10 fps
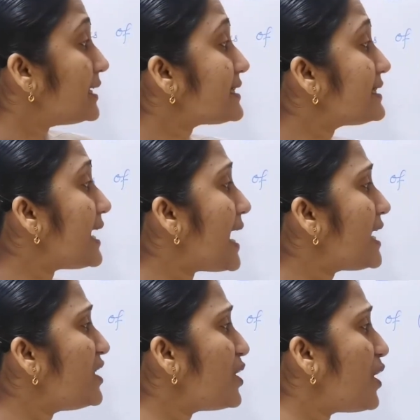the
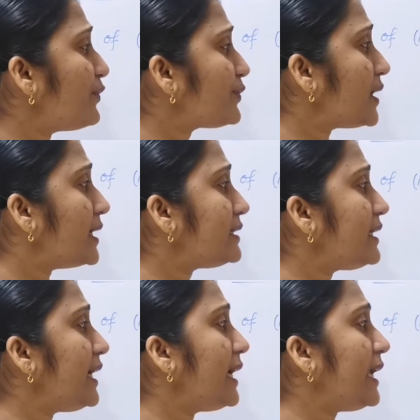sine of 30
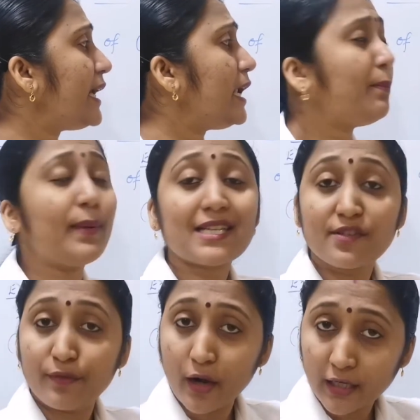degree plus
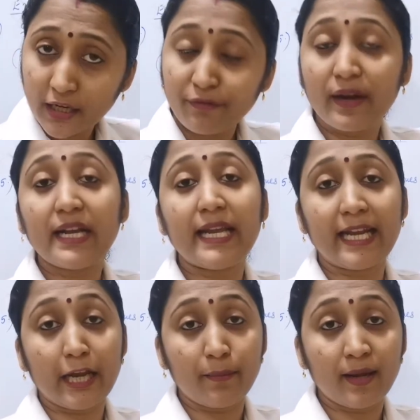45
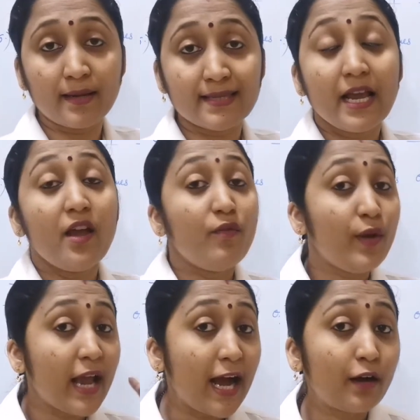degree means we
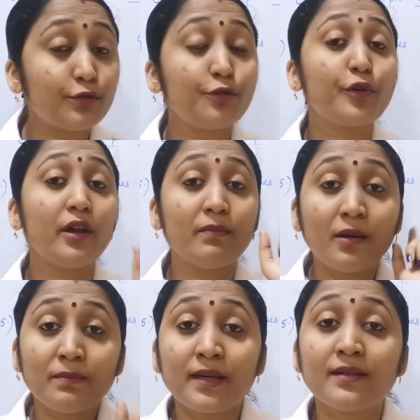have to
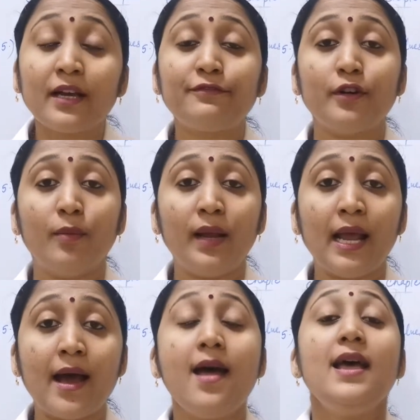remember the
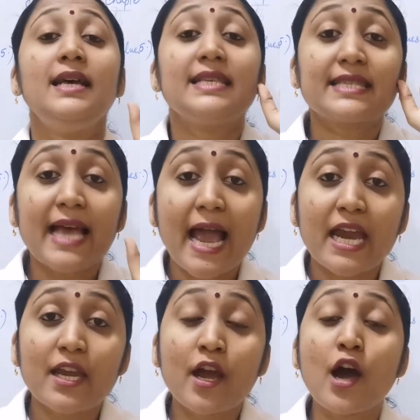formula
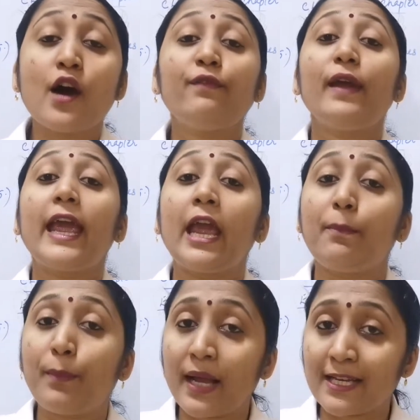sine of
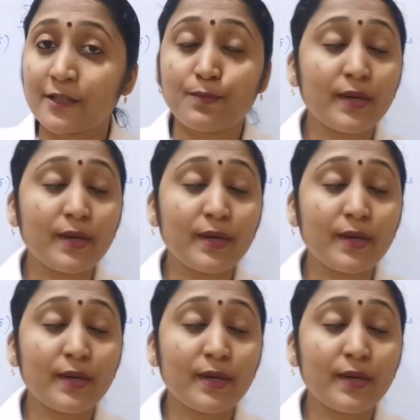a plus